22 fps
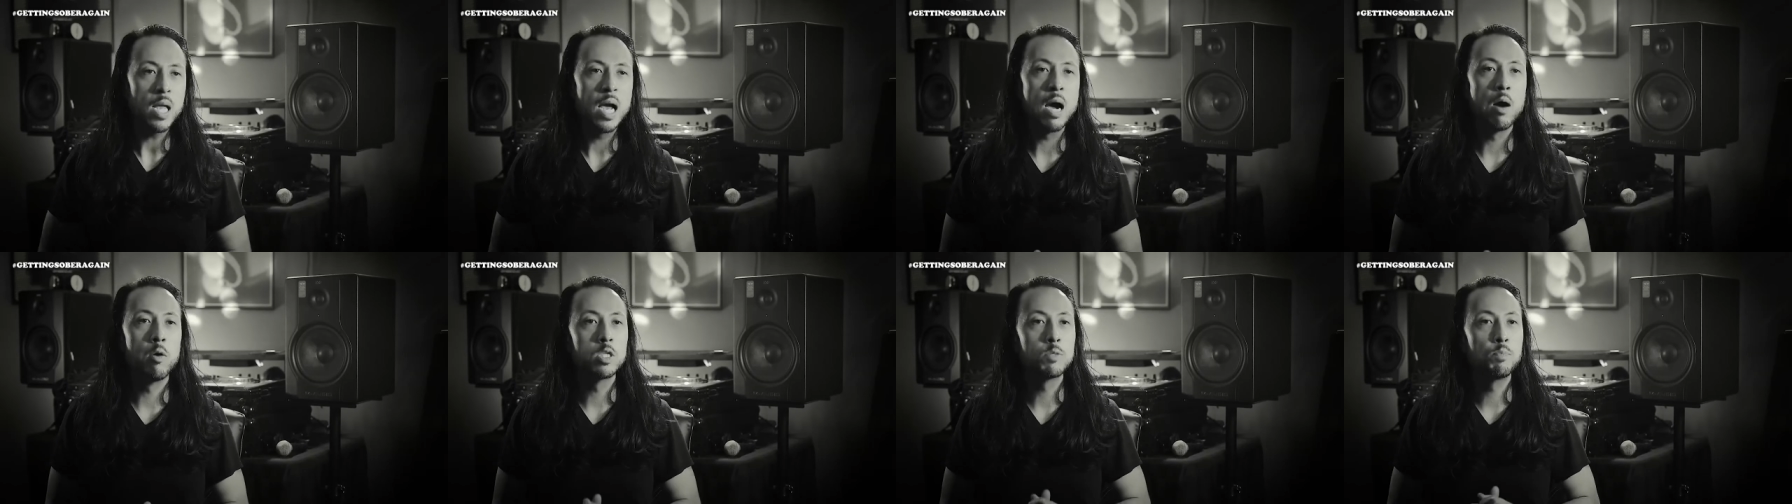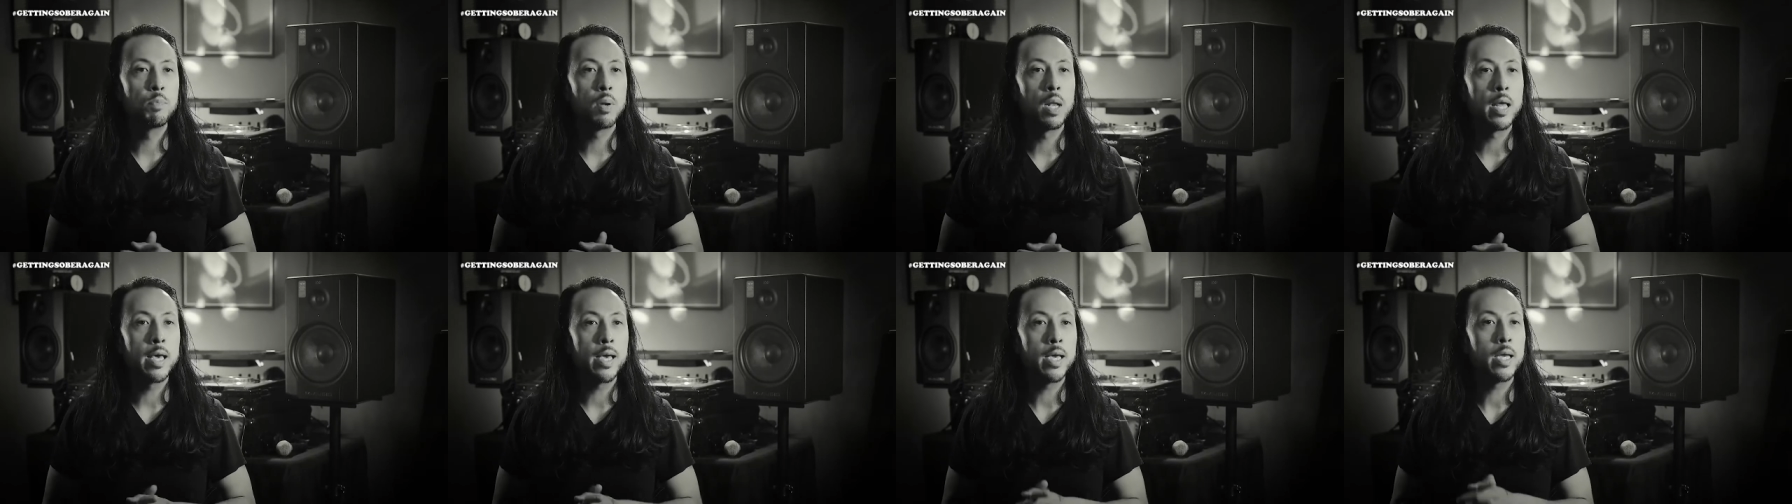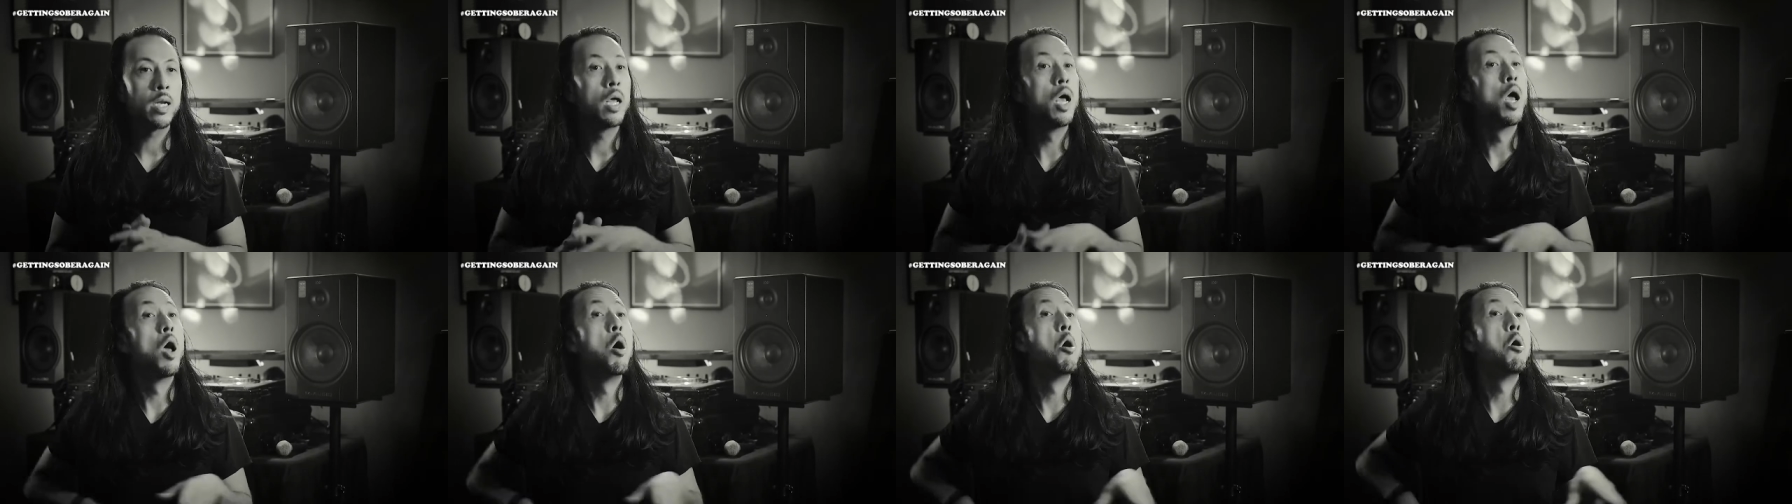I was
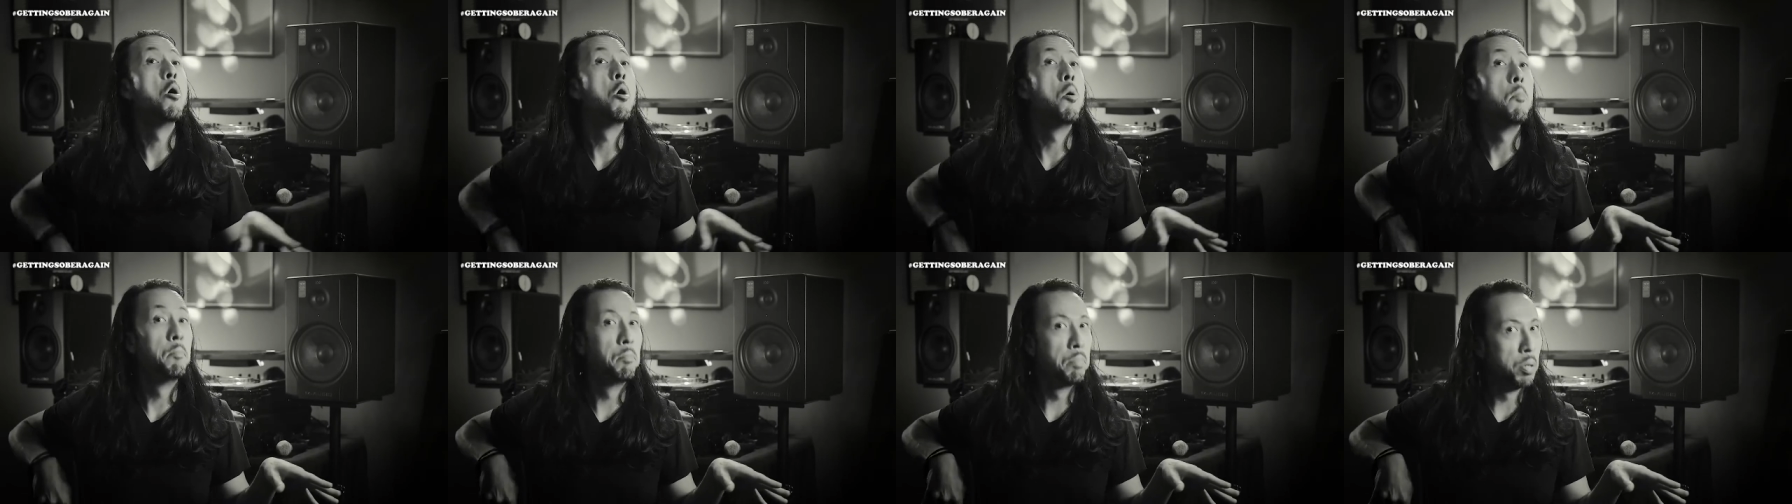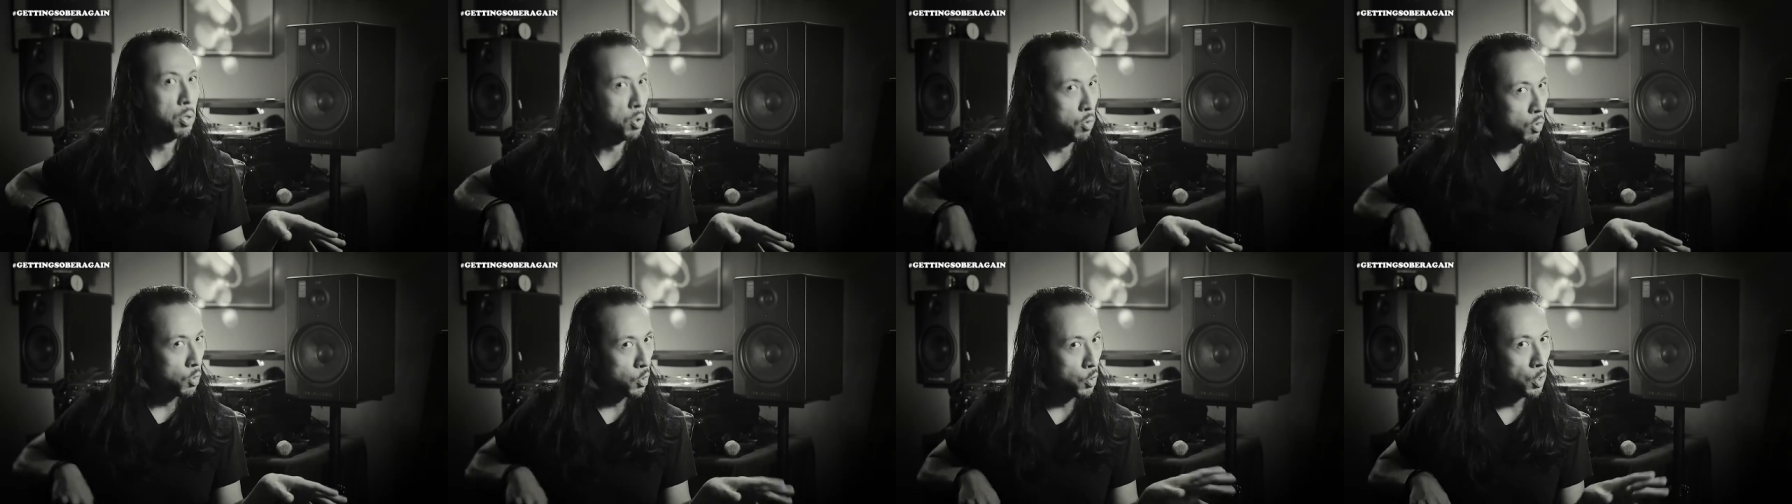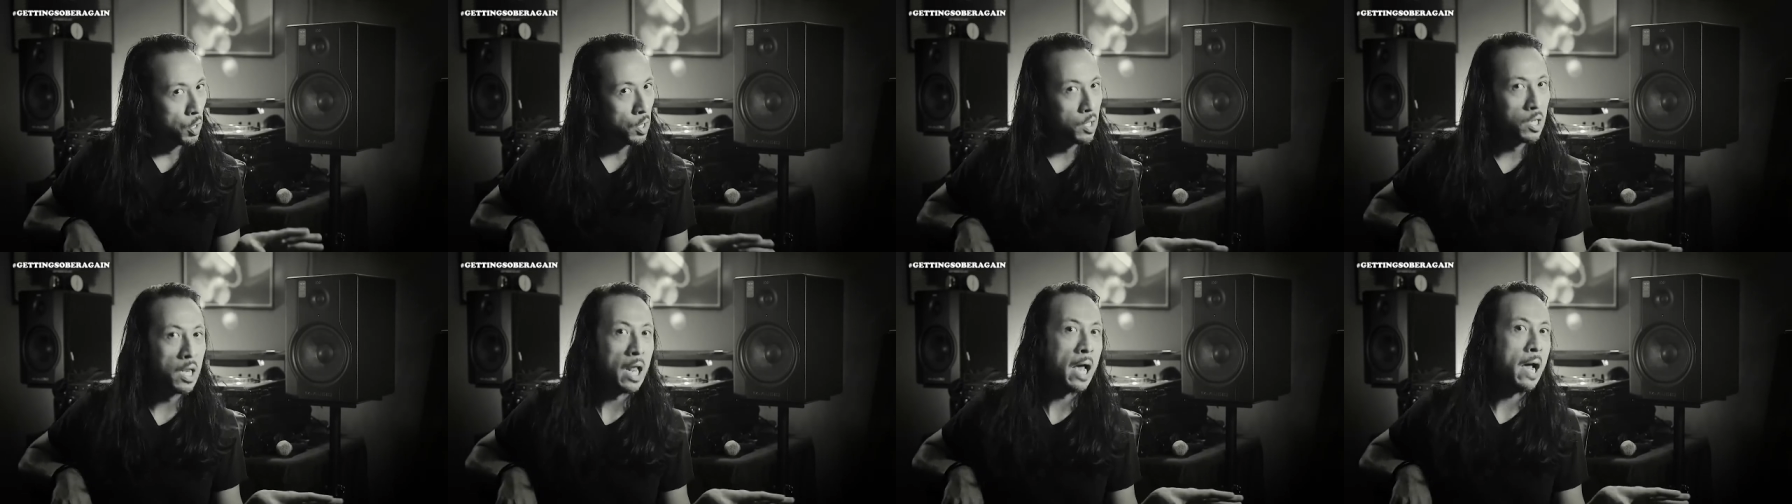playing
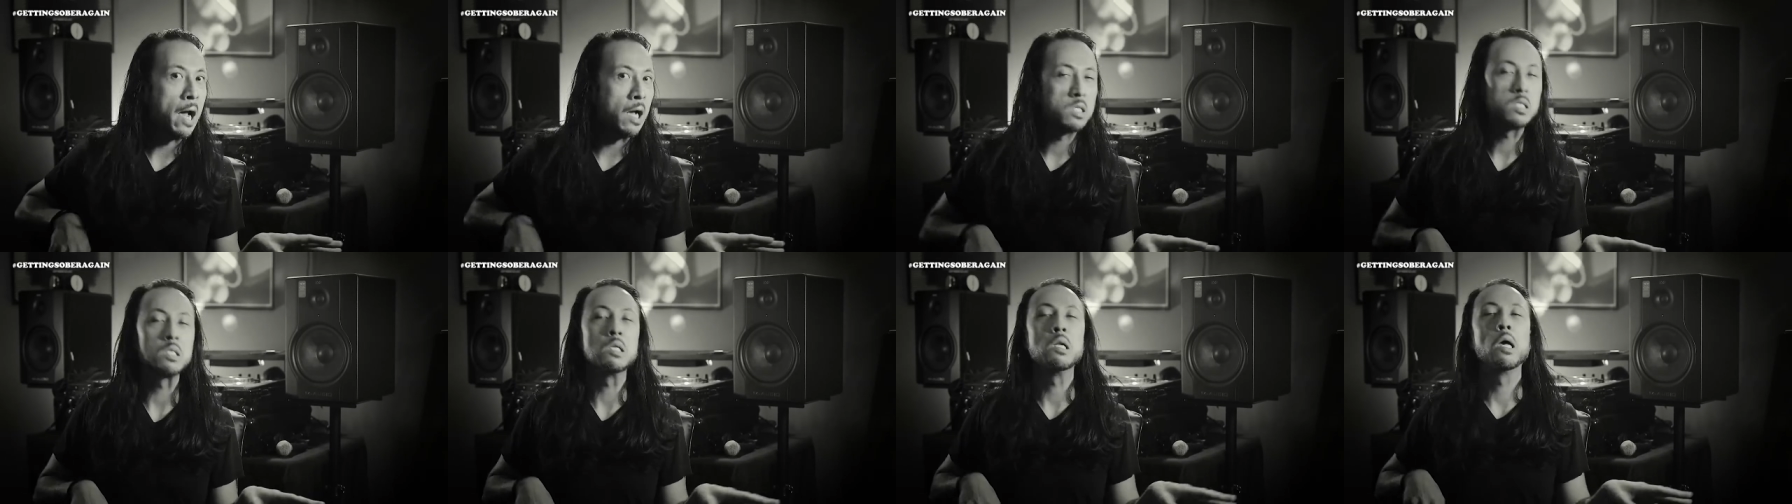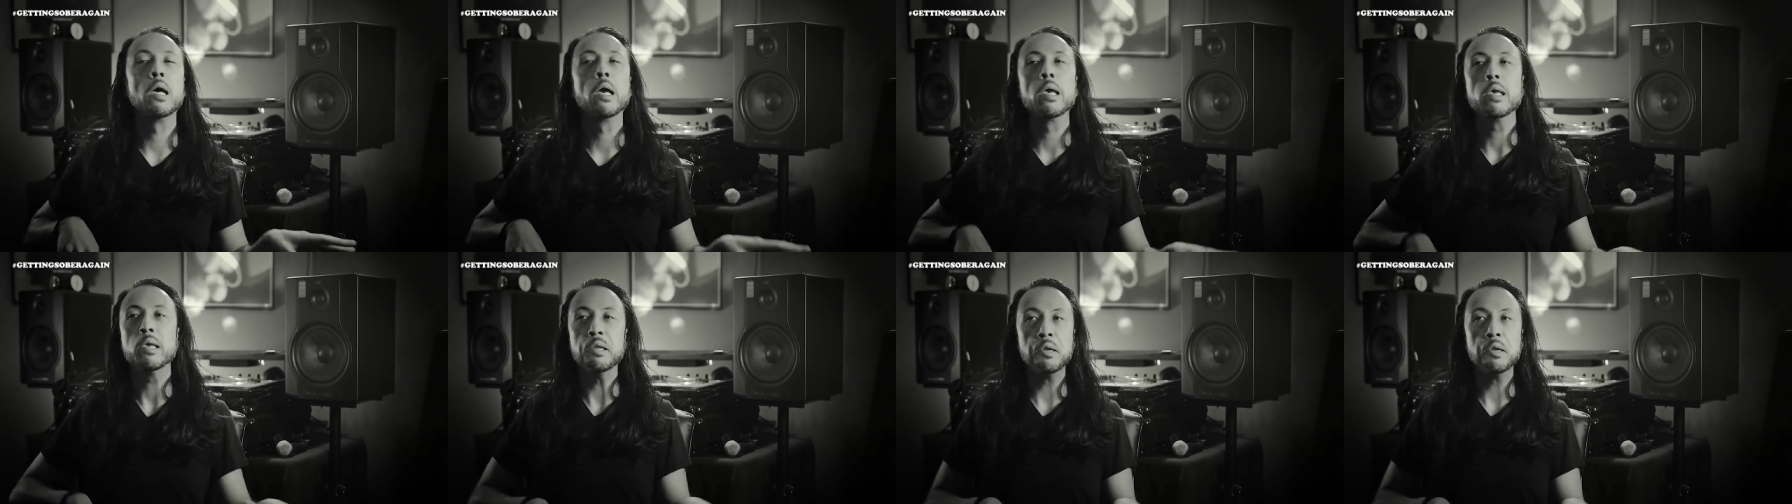pool last night.